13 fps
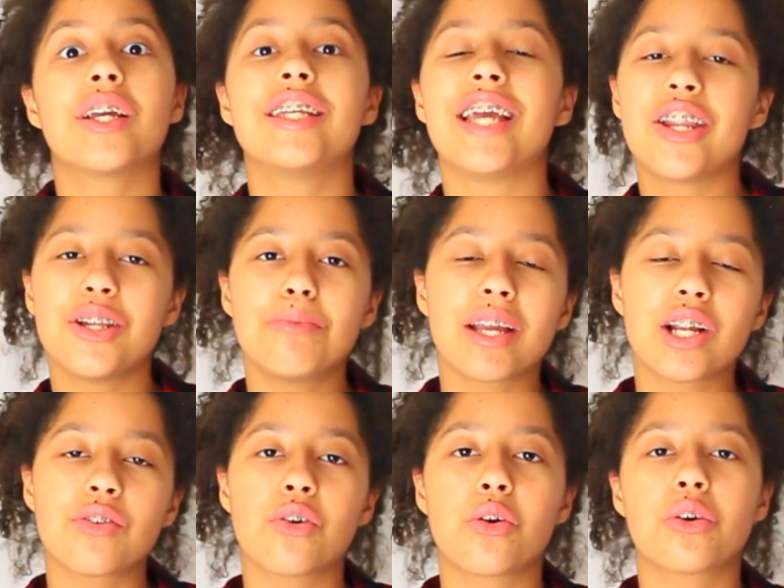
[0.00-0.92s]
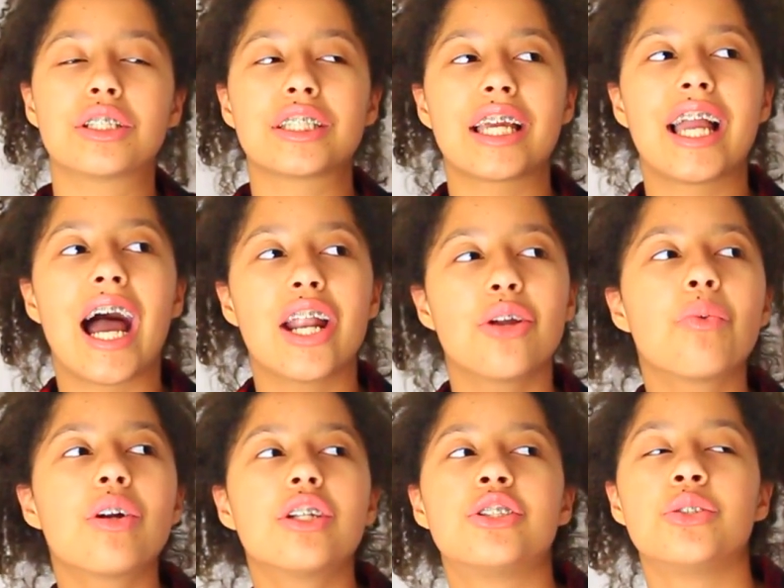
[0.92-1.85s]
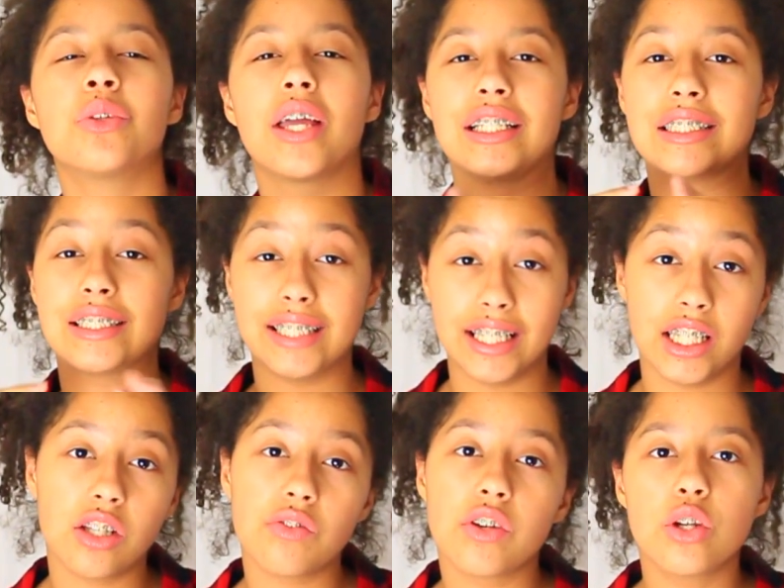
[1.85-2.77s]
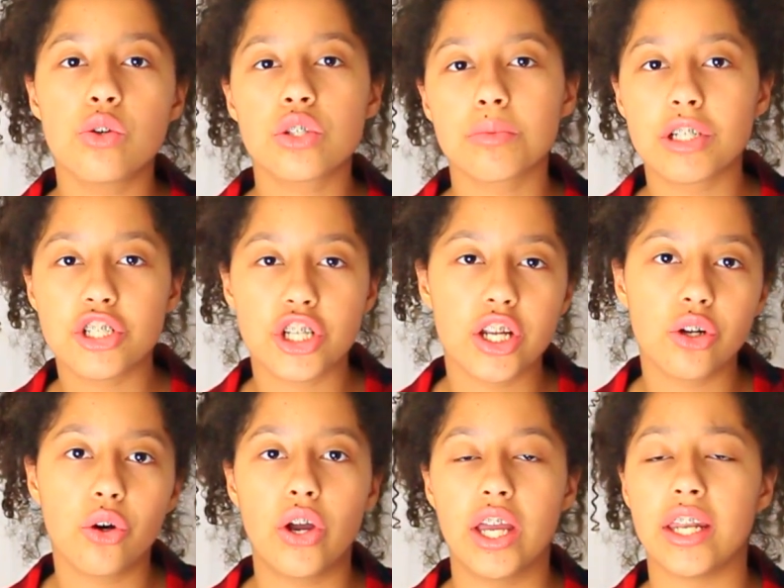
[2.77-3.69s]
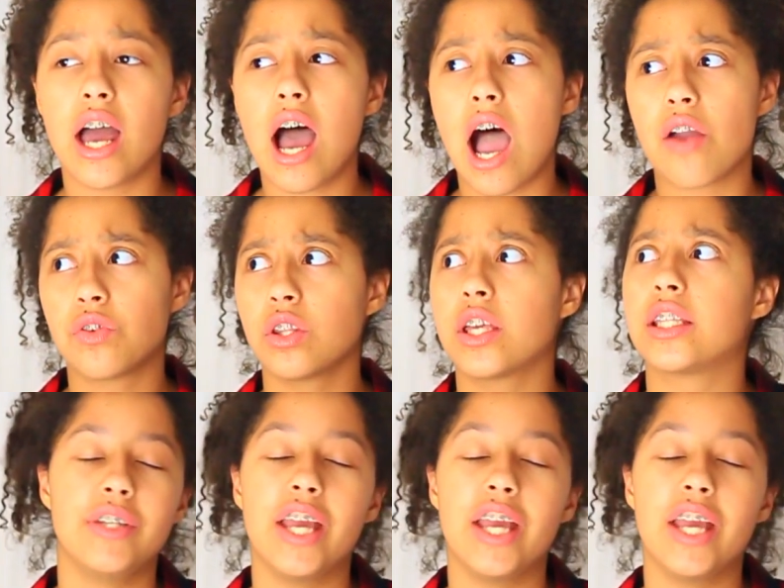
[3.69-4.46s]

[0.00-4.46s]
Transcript: a Yeti microphone because I kind of want to do like singing videos on my channel and I feel like